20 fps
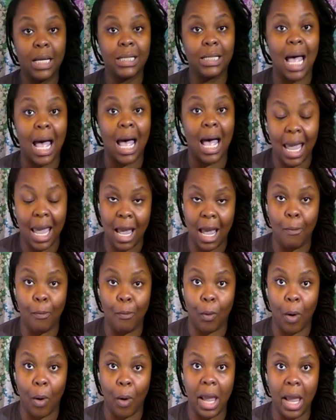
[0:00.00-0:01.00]
I
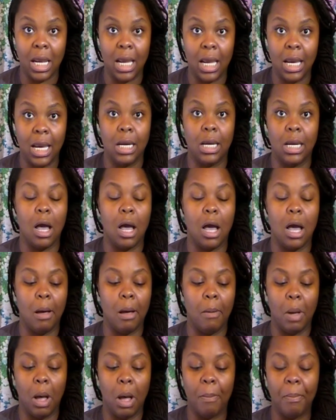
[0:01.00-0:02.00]
am writing
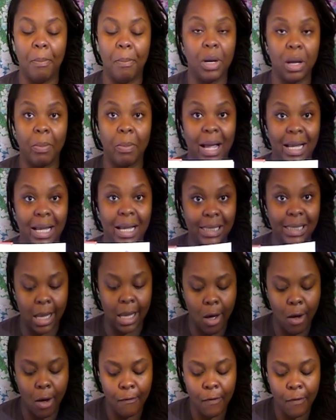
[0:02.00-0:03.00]
a book
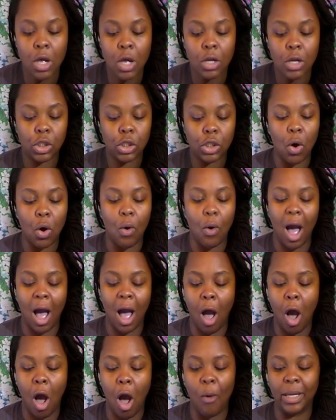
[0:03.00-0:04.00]
myself. So
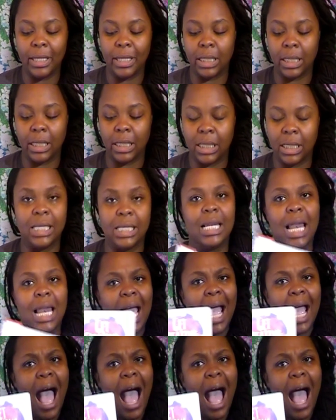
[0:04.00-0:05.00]
I always look to see
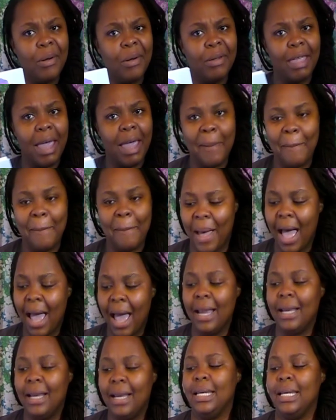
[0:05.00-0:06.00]
like how are they
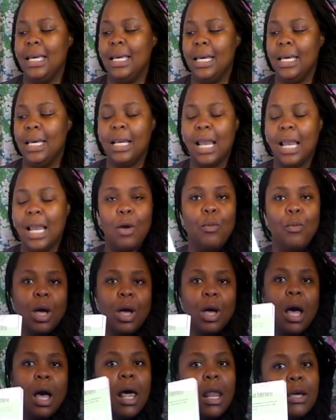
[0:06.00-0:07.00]
binded, like what
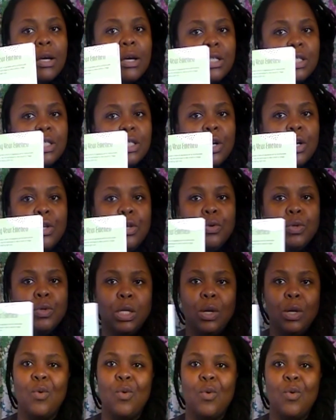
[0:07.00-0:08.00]
colors they're
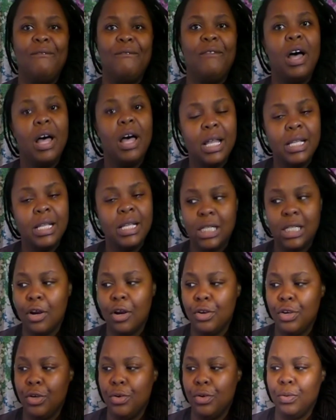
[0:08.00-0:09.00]
using, what fonts
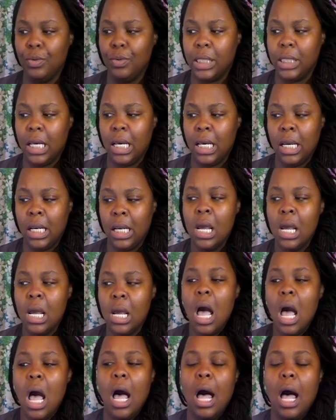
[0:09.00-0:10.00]
they're using,
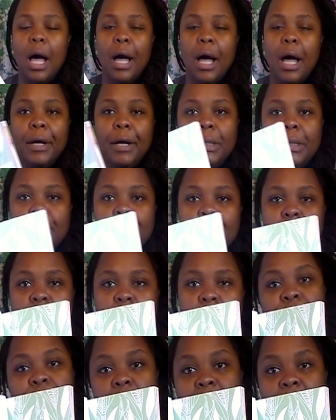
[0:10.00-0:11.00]

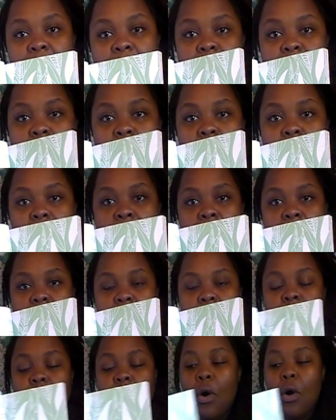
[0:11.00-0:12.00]
different things like
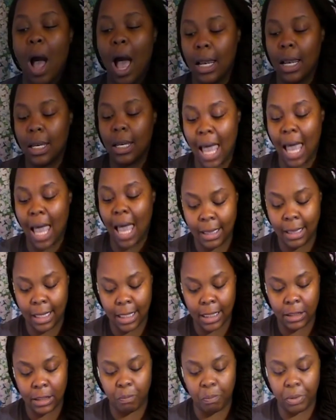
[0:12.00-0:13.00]
that. So I like
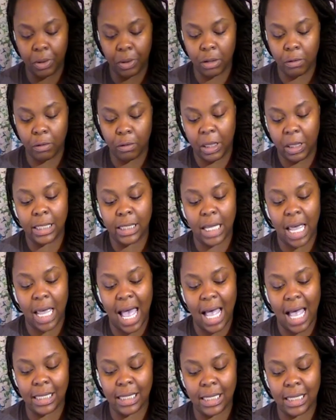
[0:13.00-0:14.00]
this book because it
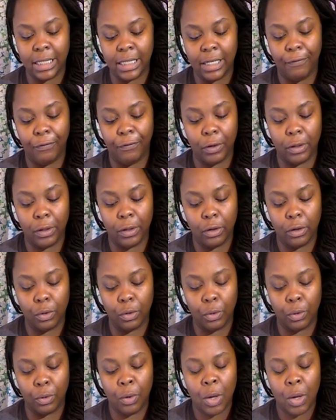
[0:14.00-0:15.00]
has like different
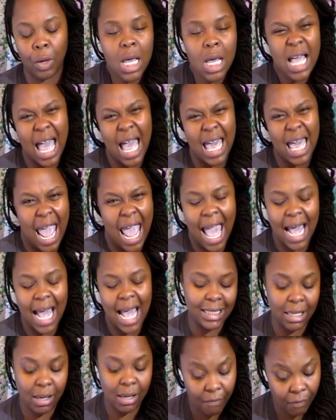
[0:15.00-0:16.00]
little kind of
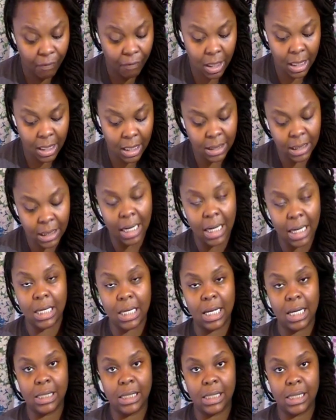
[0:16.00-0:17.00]
activities that it
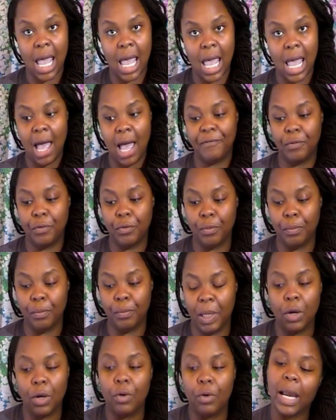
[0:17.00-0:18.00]
does to have you
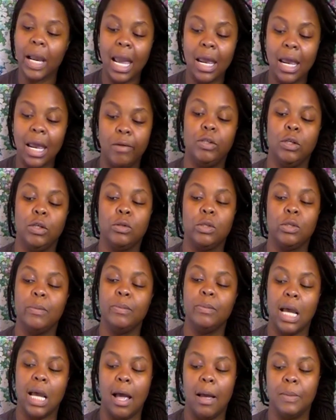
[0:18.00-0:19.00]
be creative. So
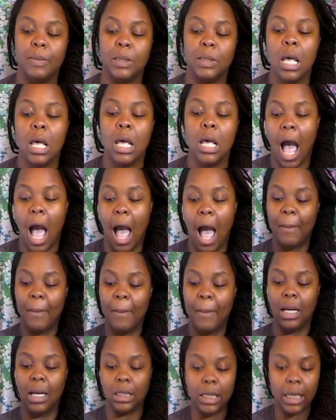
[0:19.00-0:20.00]
sometimes I
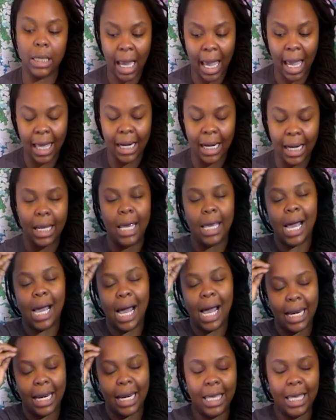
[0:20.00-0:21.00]
may look at it and
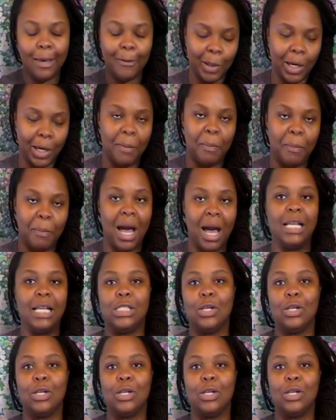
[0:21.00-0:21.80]
kind of keep it in mind.